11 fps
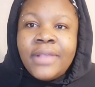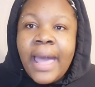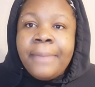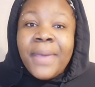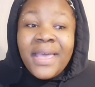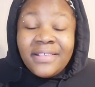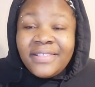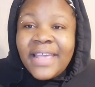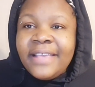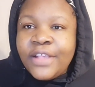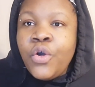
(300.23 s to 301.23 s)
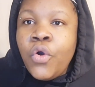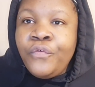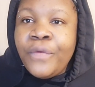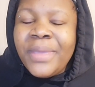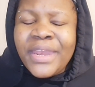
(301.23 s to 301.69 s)
type. Says it all
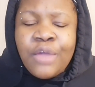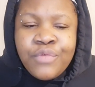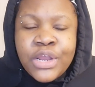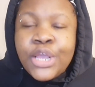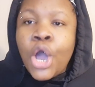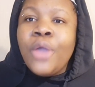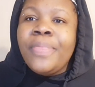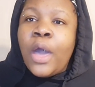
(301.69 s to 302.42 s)
for me. And I really hope